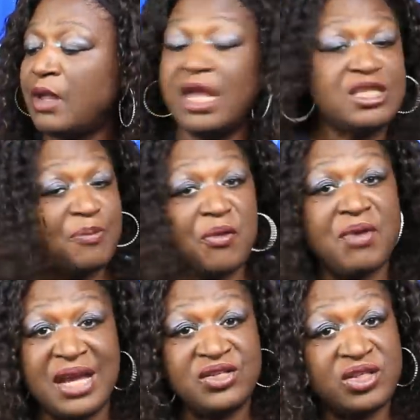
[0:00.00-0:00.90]

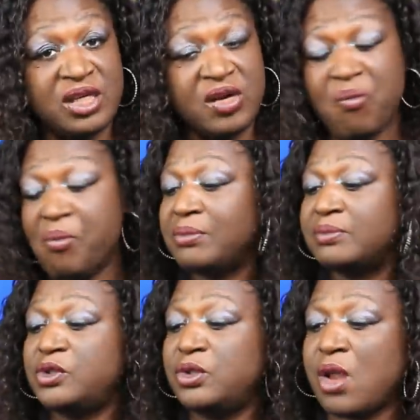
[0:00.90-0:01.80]
inspiration,
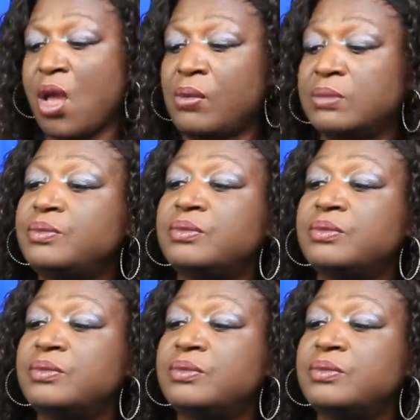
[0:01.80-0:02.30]
you know,